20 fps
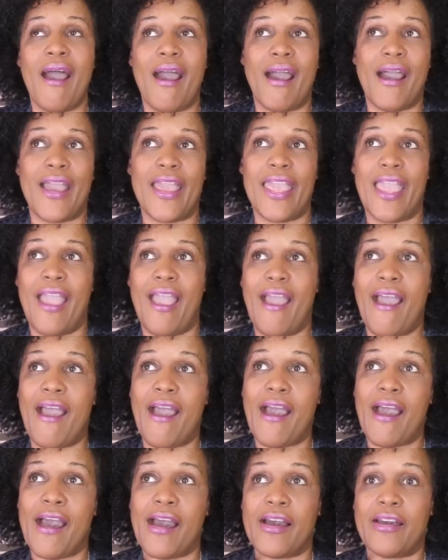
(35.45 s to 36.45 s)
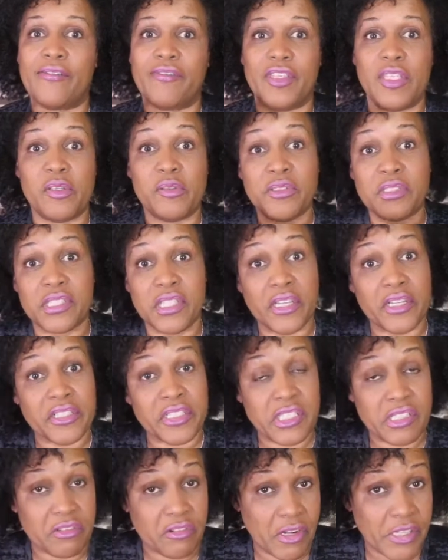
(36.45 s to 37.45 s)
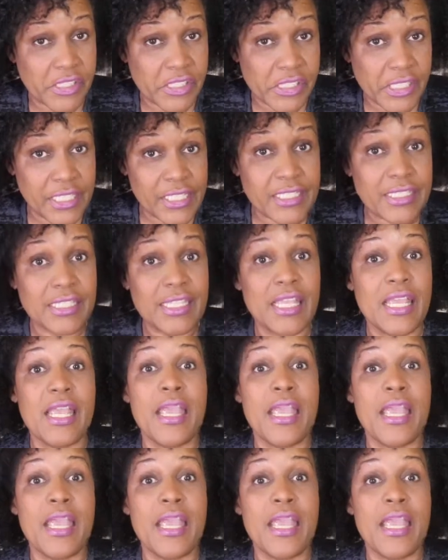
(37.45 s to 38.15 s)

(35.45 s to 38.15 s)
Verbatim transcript: I have used their scrunges.